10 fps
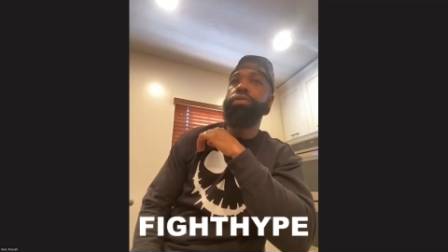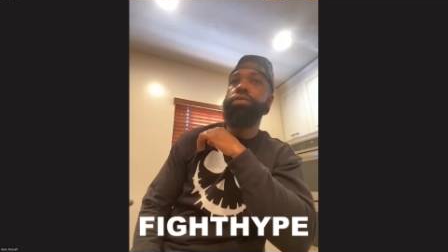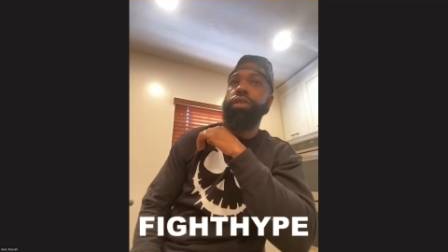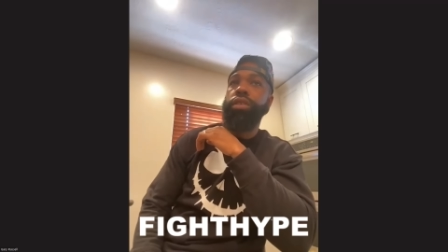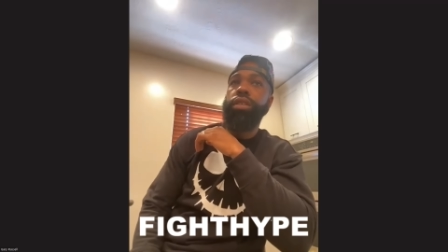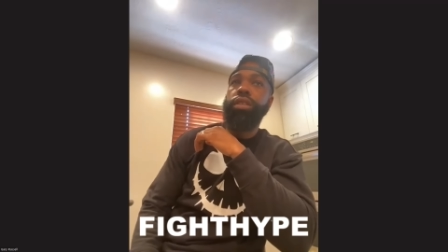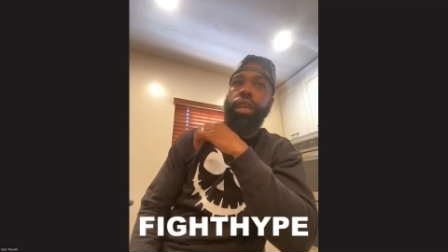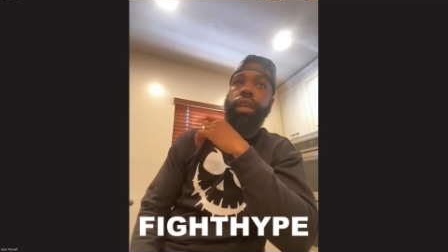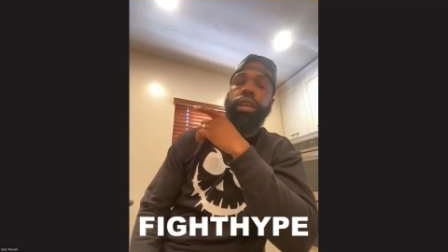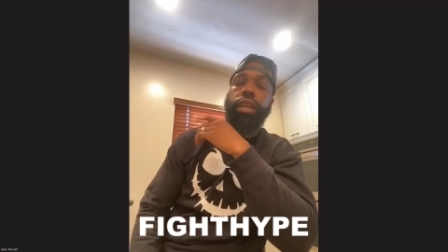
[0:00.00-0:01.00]
You could
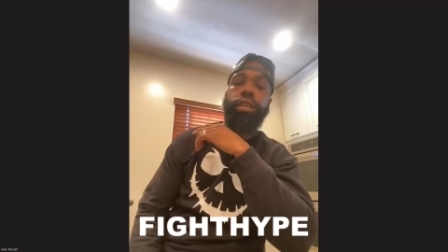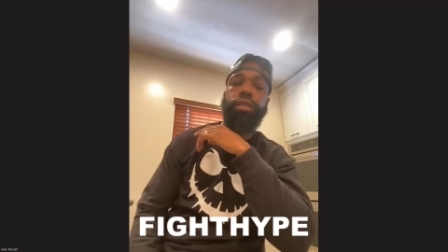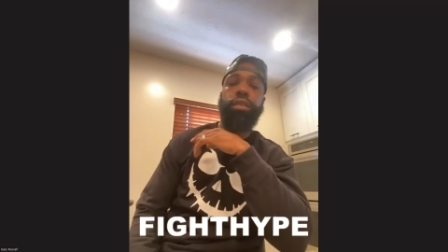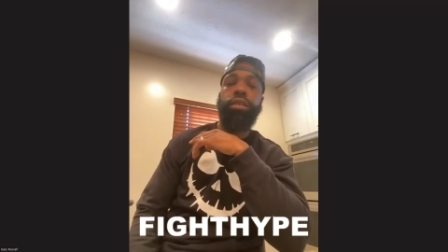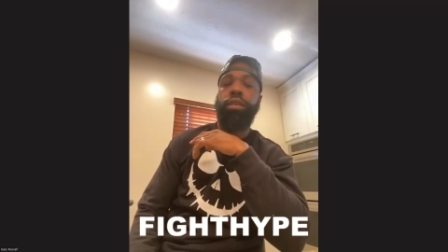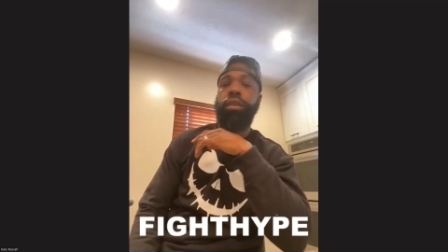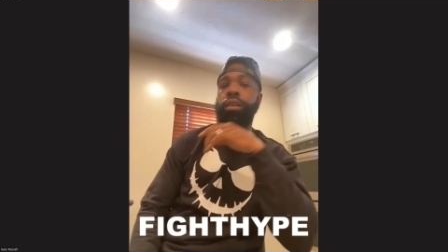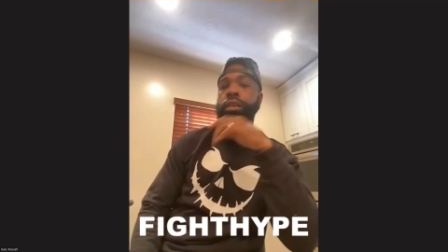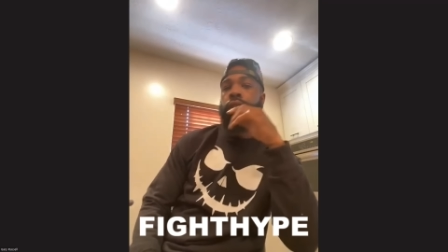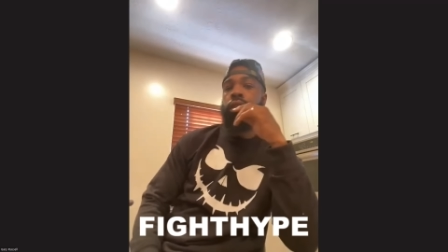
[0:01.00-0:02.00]
take it as a
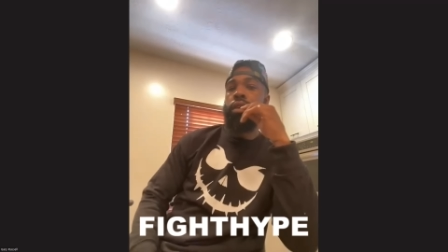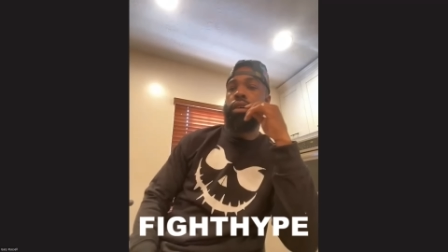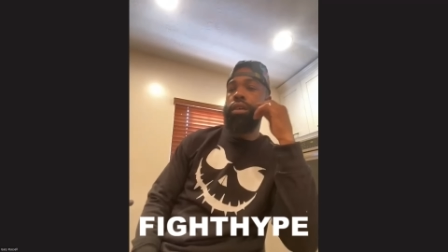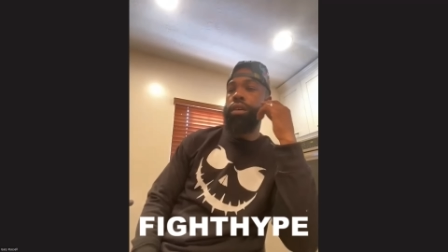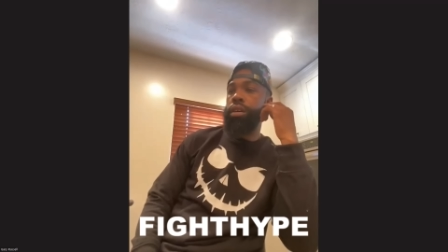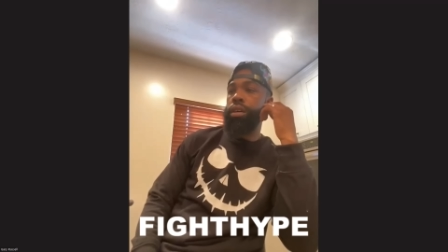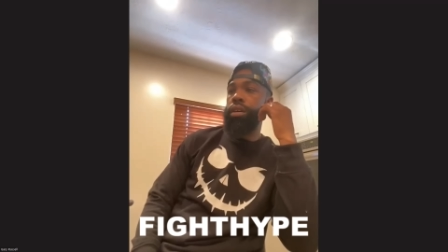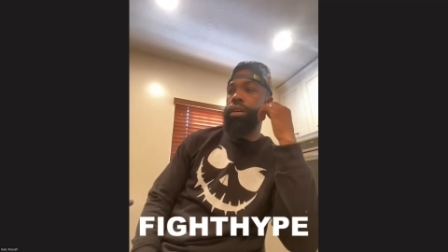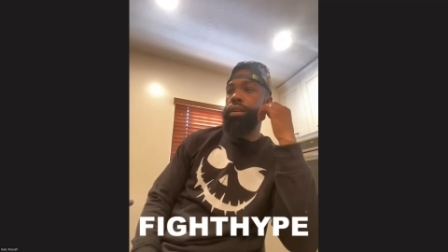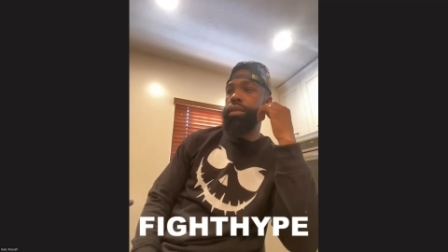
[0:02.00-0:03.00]
uh,
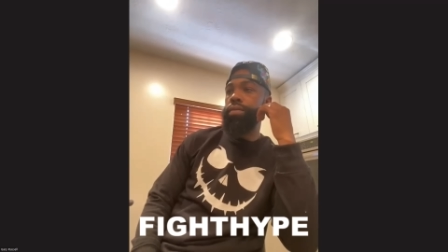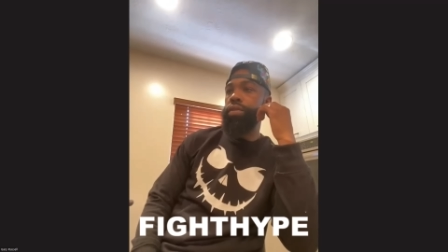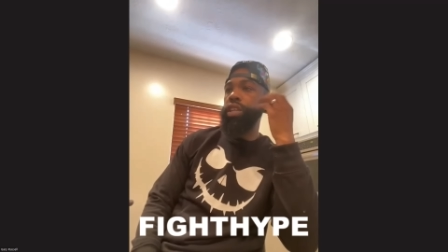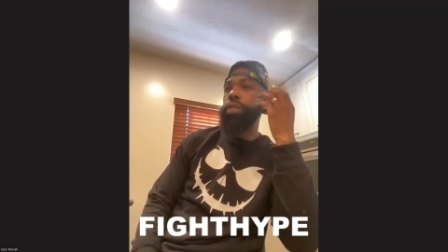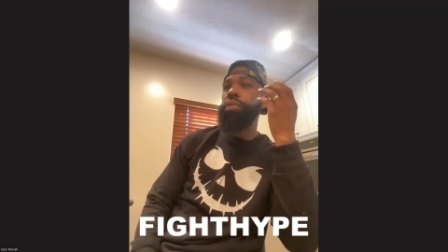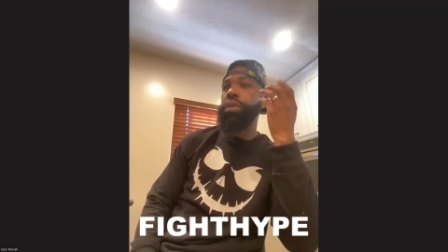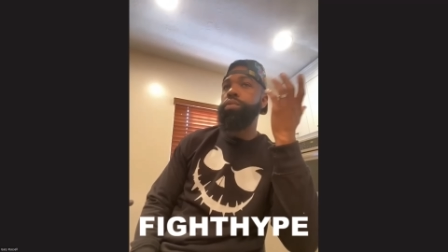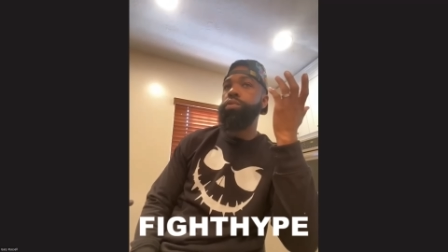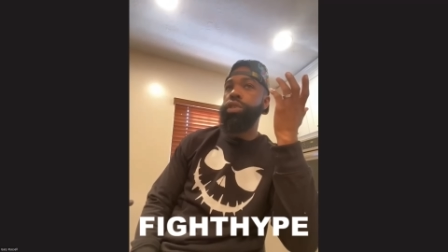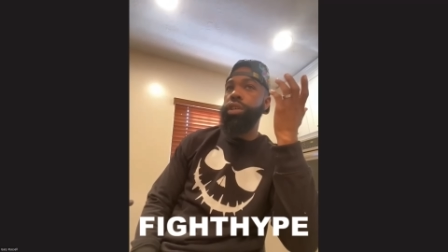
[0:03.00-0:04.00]
uh, some
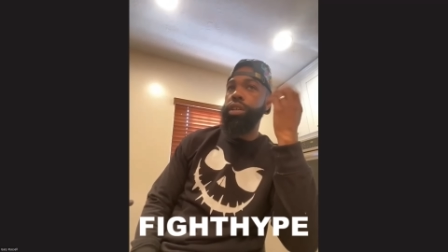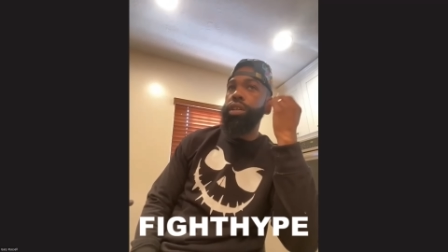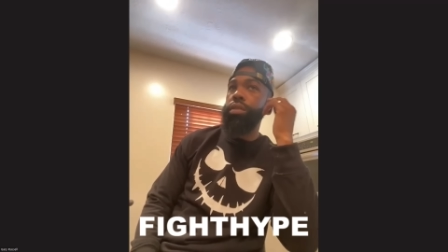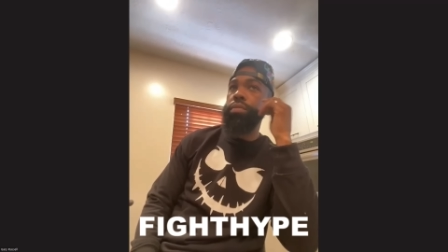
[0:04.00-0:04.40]
people could